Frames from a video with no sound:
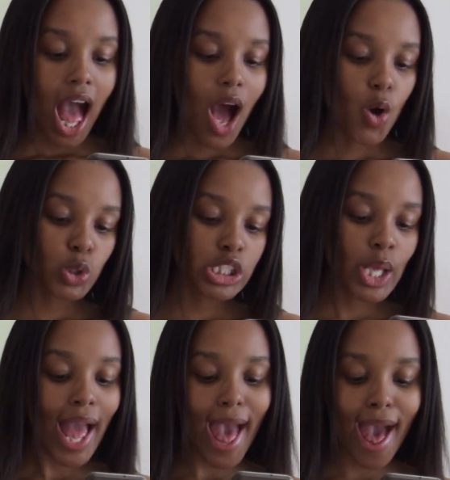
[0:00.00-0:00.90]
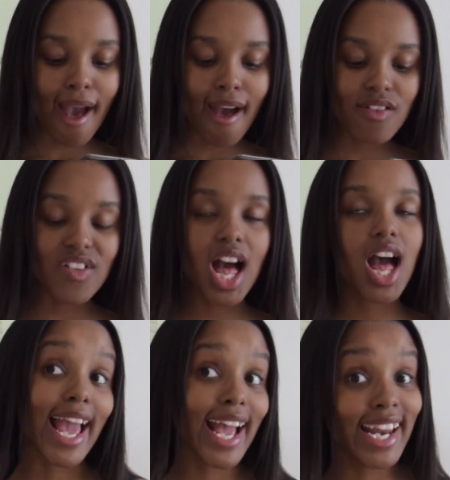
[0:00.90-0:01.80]
I also have a
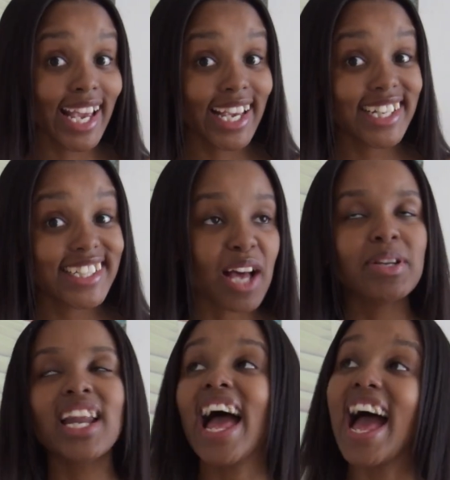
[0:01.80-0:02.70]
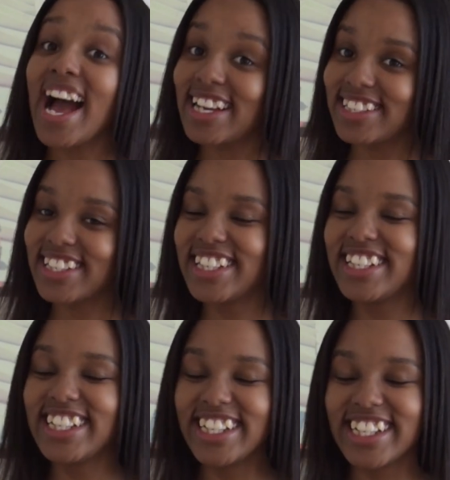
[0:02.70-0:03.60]
headache.
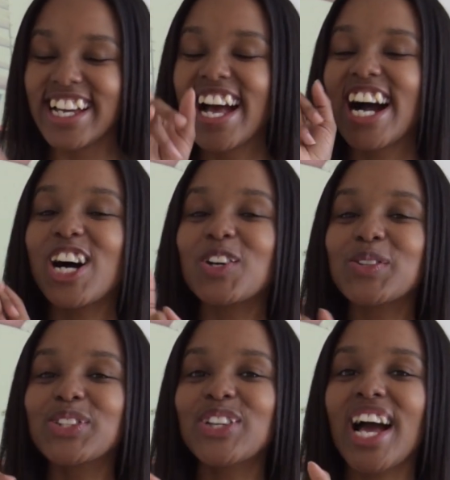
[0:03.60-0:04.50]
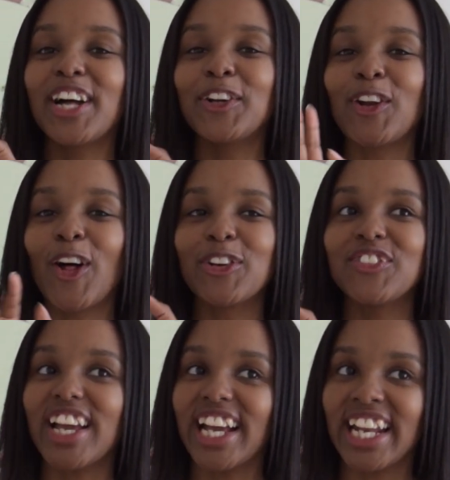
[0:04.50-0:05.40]
I also had a lot
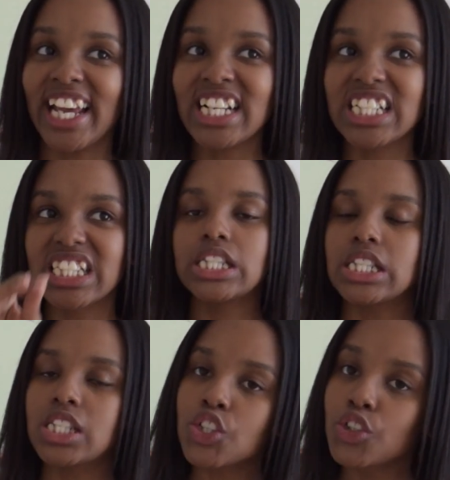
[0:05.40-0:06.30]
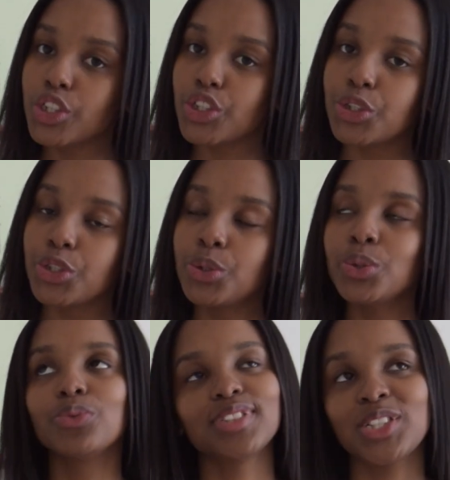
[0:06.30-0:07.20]
of headaches. Still
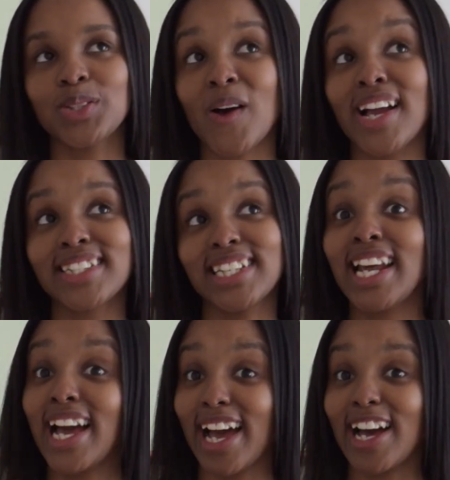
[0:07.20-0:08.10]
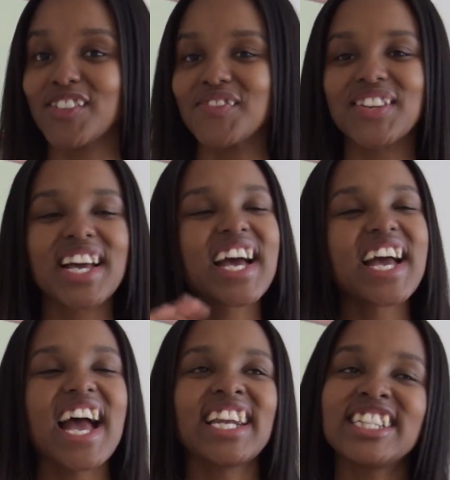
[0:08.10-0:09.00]
do, which is why I said I have,
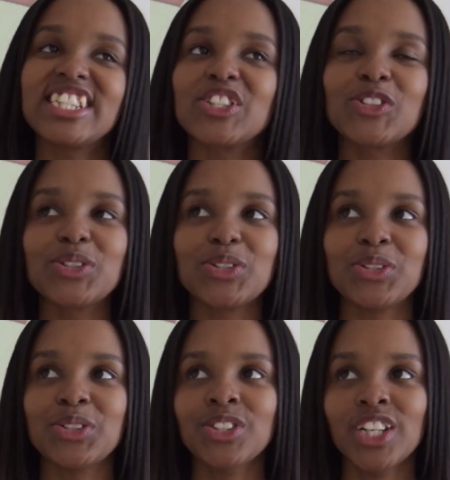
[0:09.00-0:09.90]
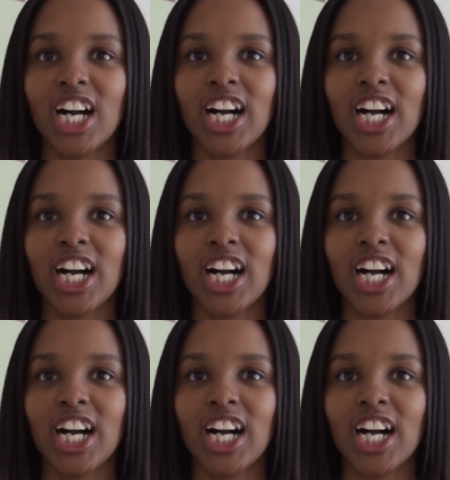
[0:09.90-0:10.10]
and I still do.